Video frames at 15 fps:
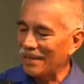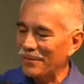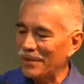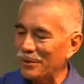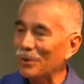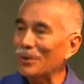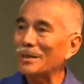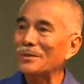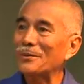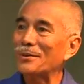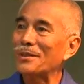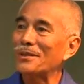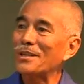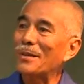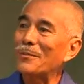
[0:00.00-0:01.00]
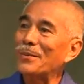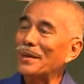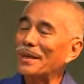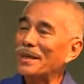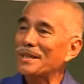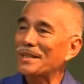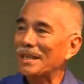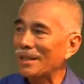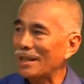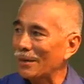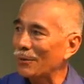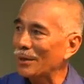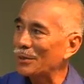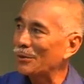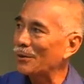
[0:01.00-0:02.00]
I've been talking to the Japanese, and
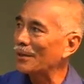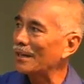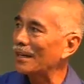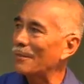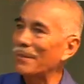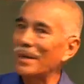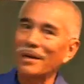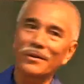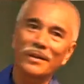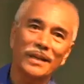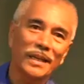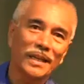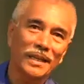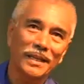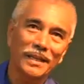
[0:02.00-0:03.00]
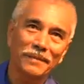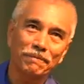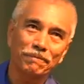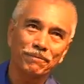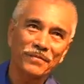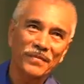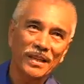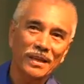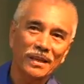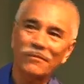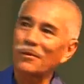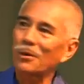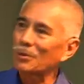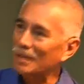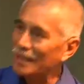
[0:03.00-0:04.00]
they were talking about a, um, a
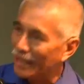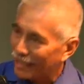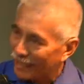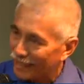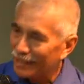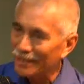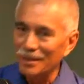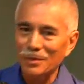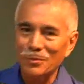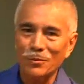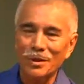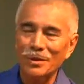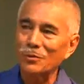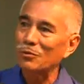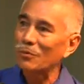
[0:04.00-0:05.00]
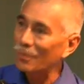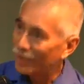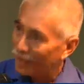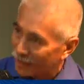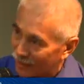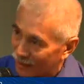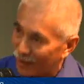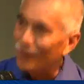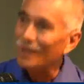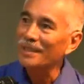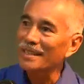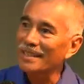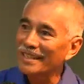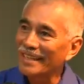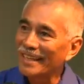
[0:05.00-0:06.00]
floating island. It's worth $2 billion.
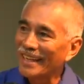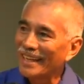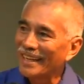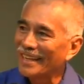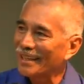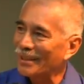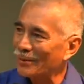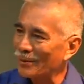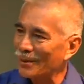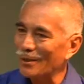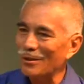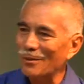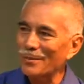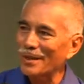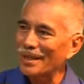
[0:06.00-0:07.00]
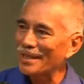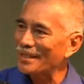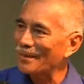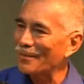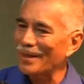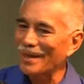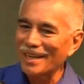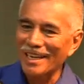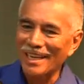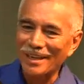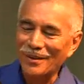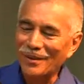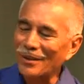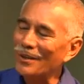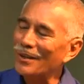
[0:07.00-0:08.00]
It will accommodate something
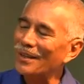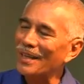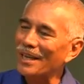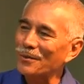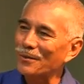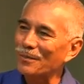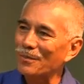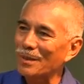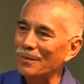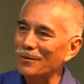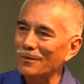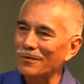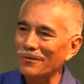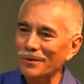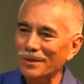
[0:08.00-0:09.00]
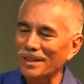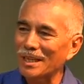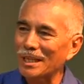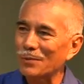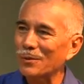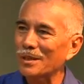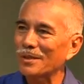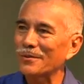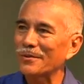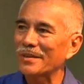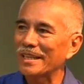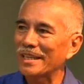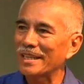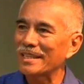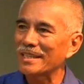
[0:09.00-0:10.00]
like 30,000 people for the next
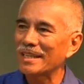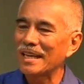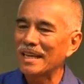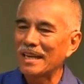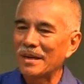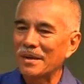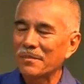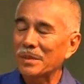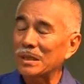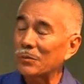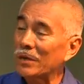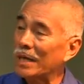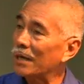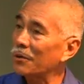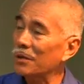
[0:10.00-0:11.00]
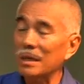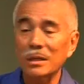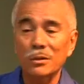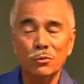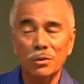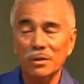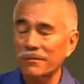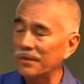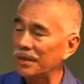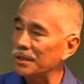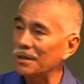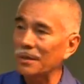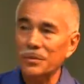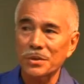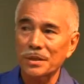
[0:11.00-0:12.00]
100 years. But we are looking at all of
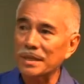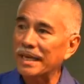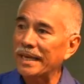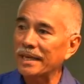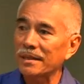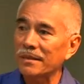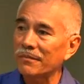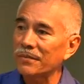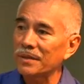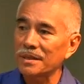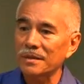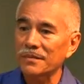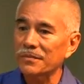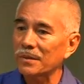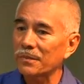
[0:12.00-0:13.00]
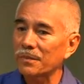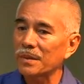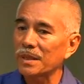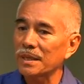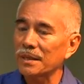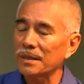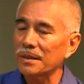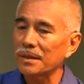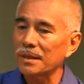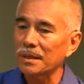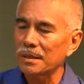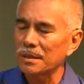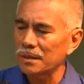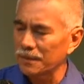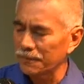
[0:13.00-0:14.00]
these options. I had the visit from uh,
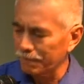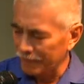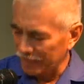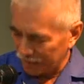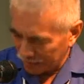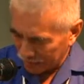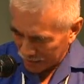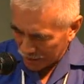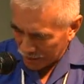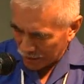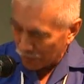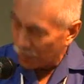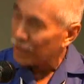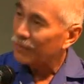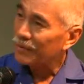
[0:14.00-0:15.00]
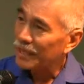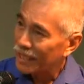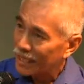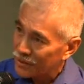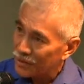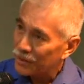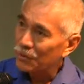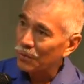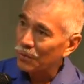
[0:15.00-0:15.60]
the, one of the largest